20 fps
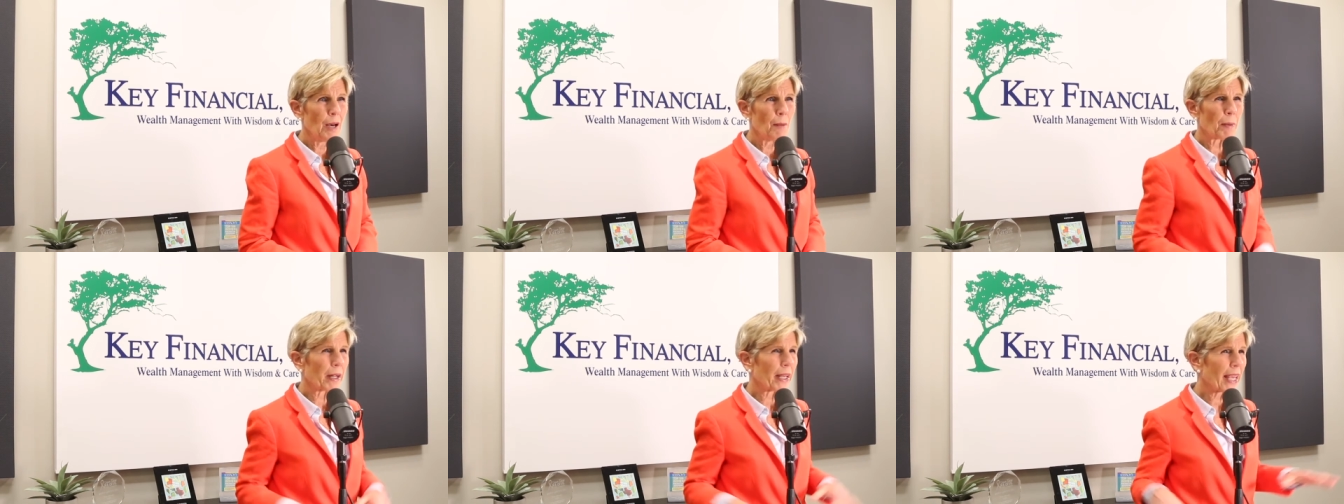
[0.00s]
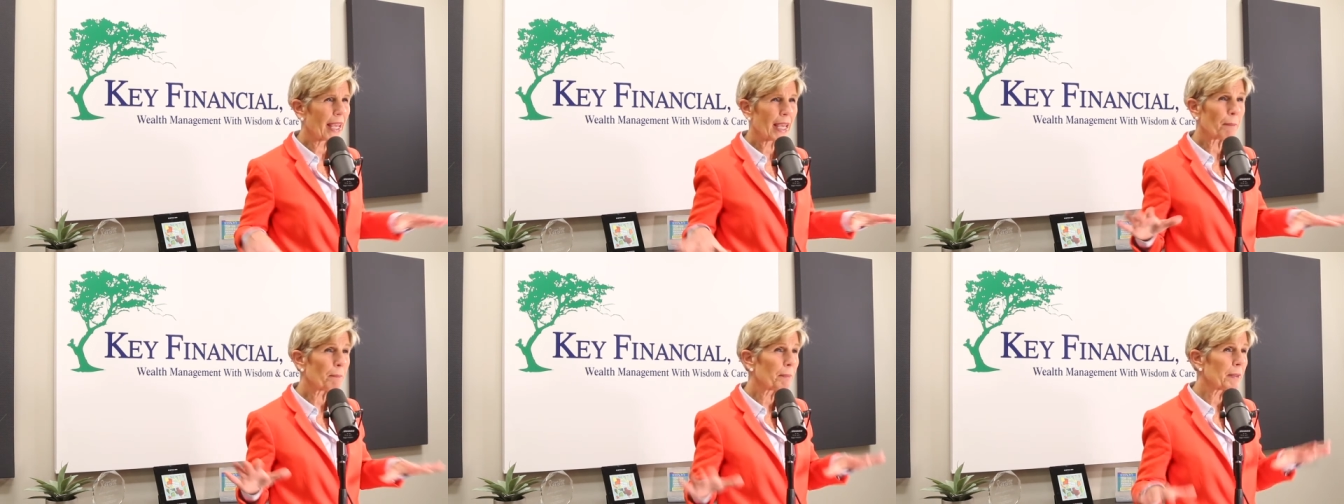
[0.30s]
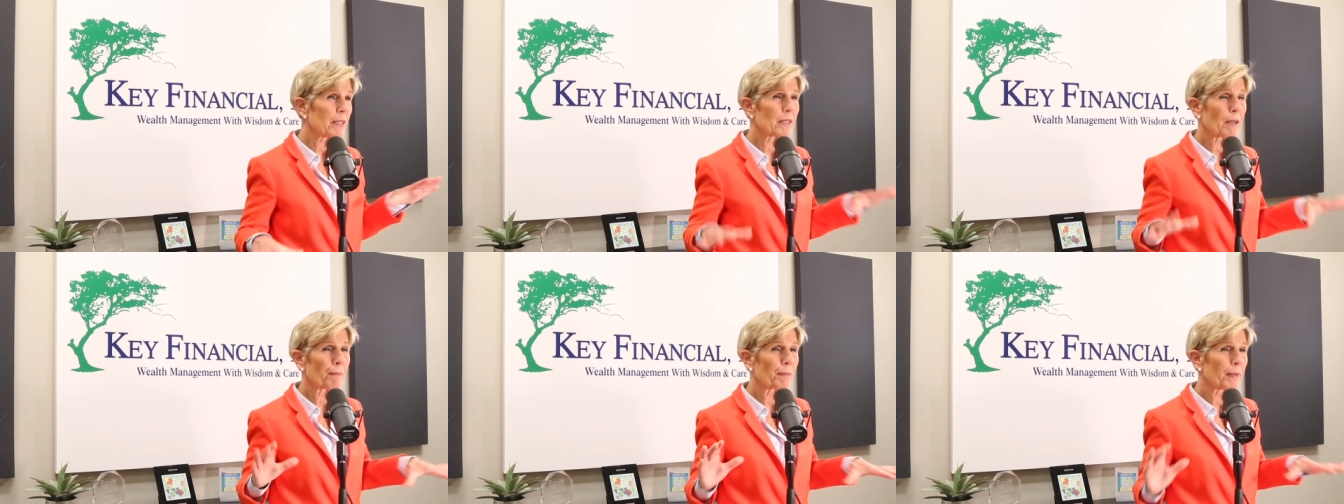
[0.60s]
But it can't
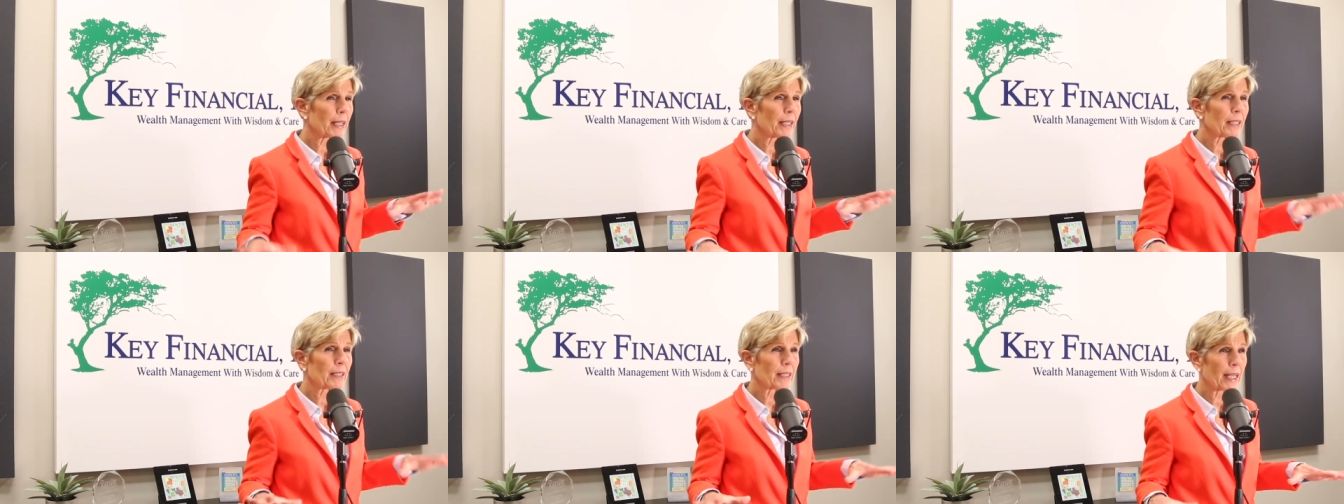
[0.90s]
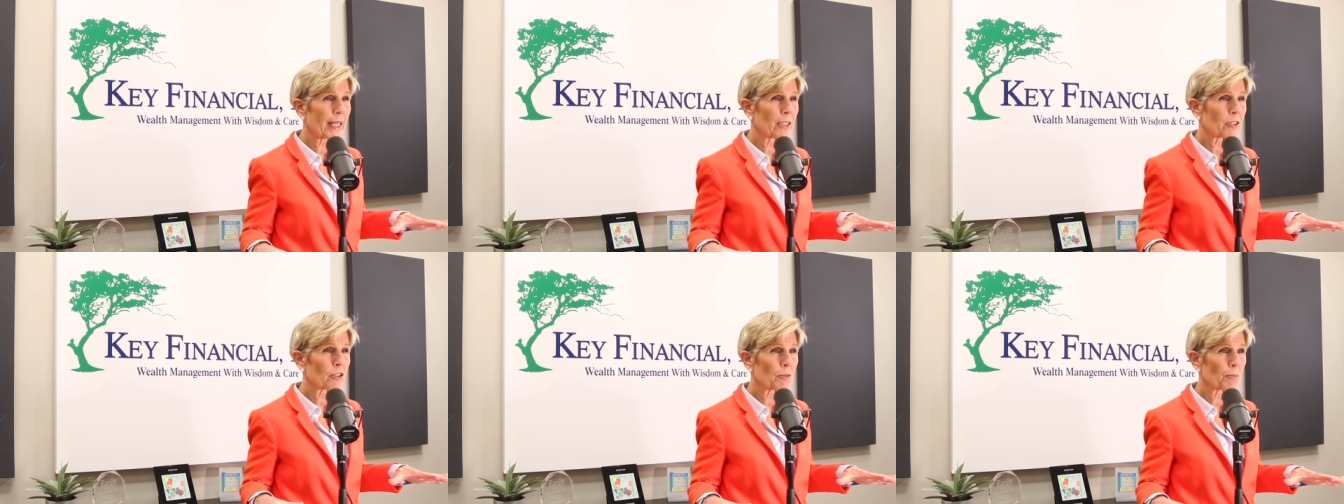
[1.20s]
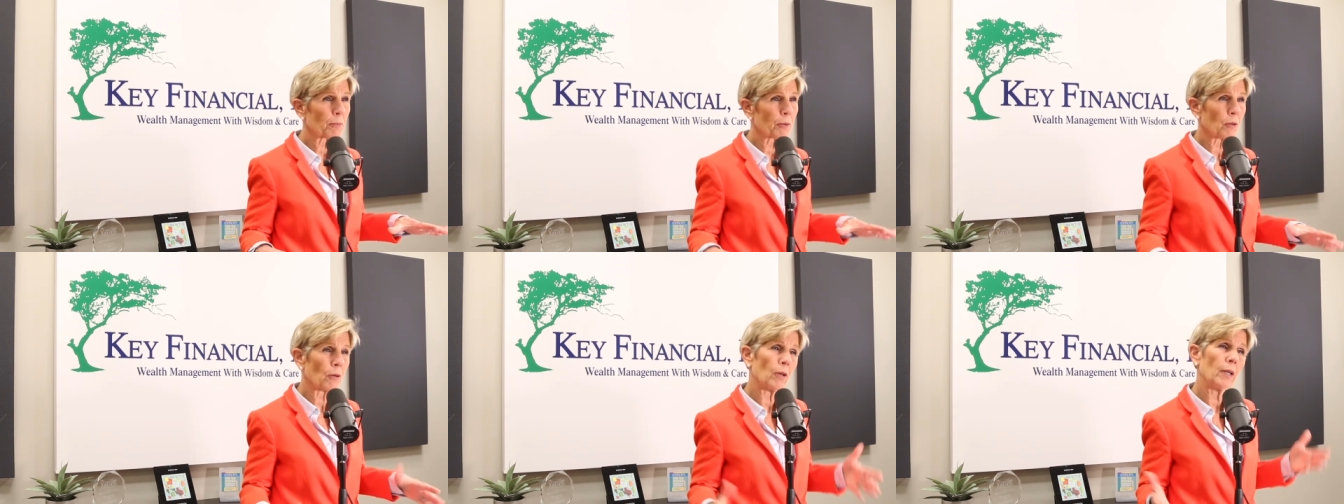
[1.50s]
be something
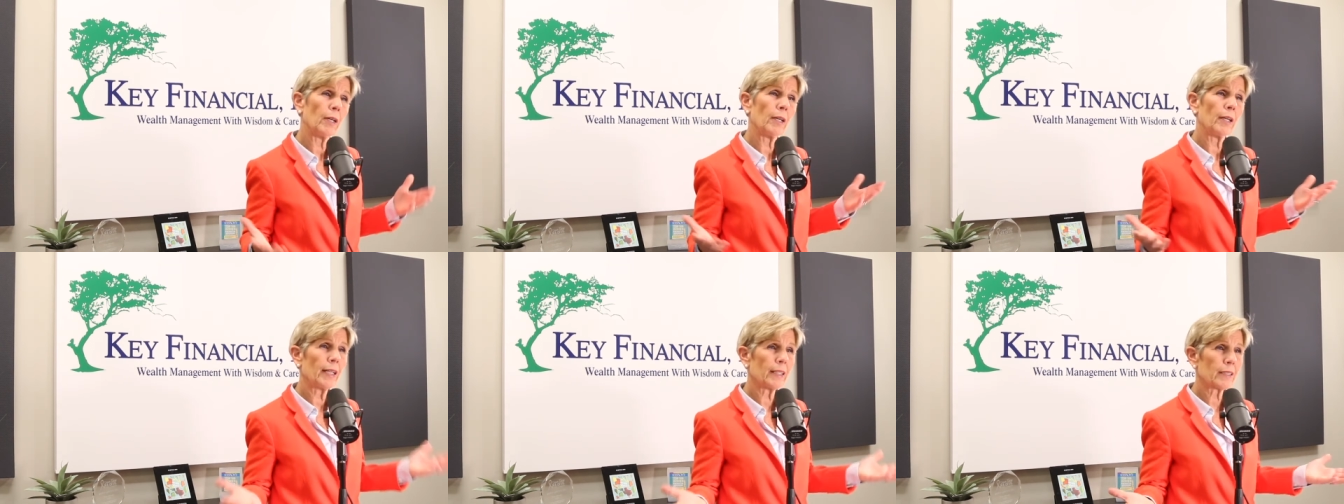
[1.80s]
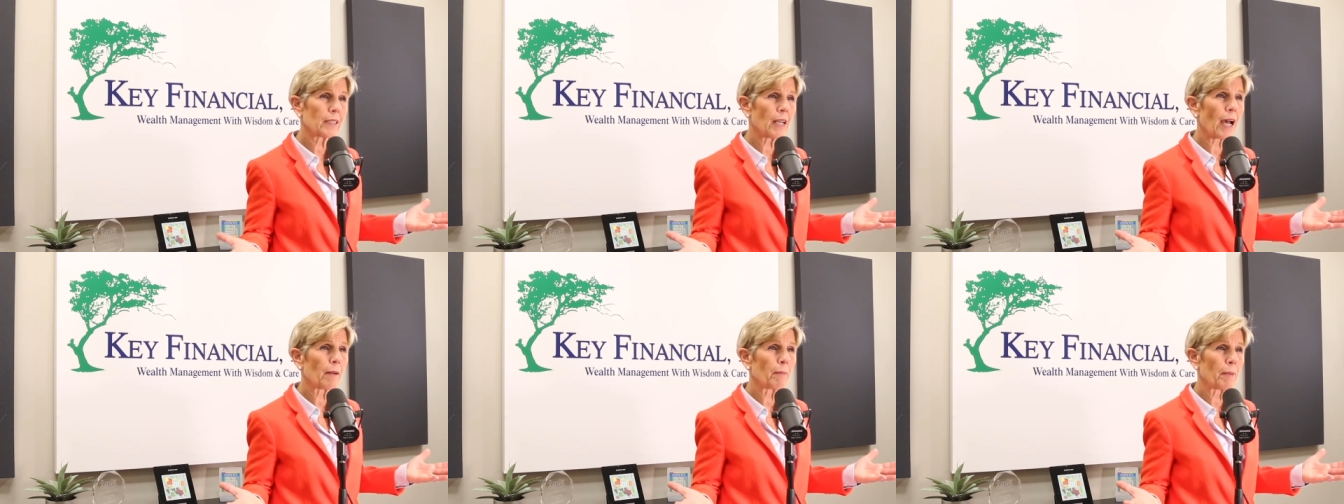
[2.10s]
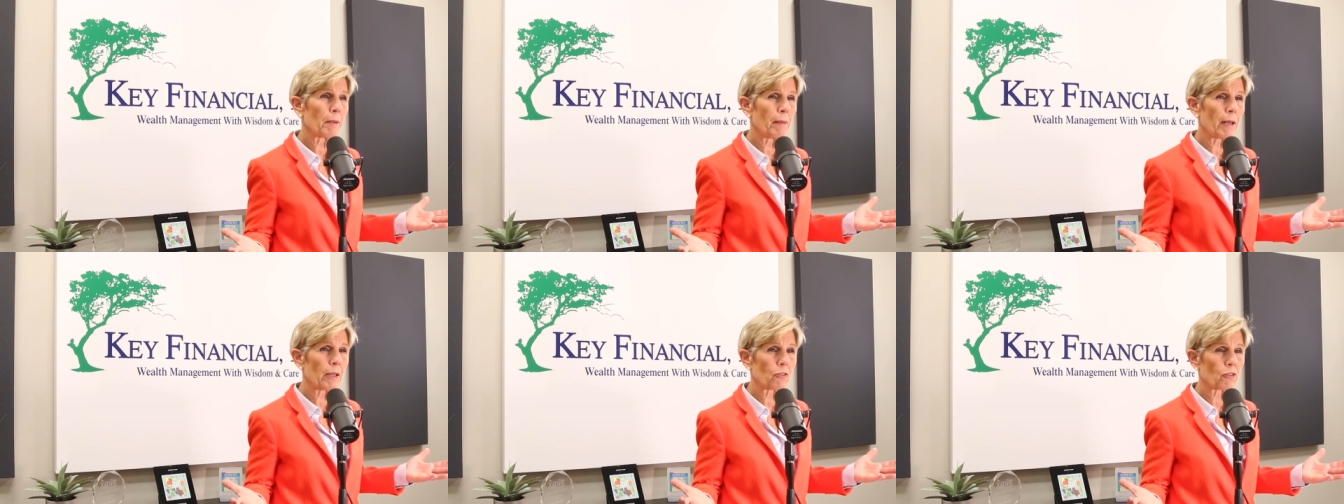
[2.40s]
intangible, it's got to
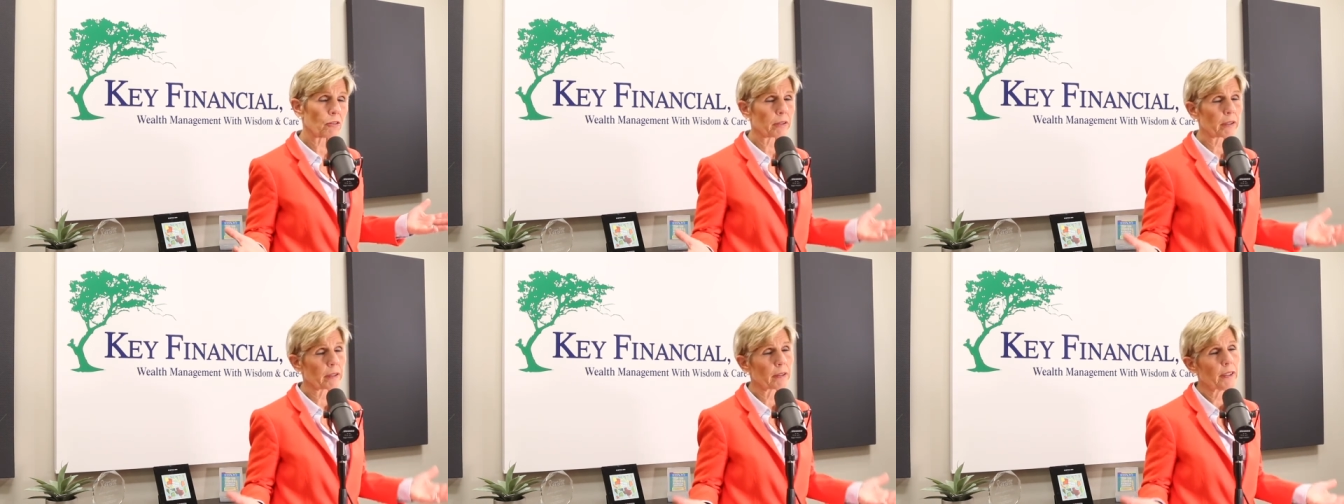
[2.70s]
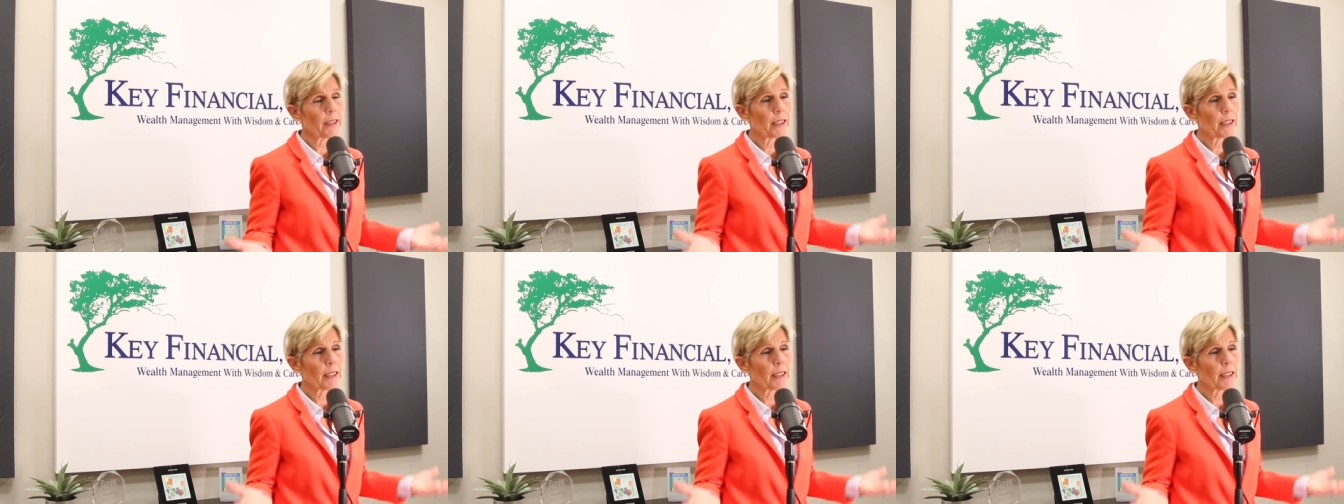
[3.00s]
be measured.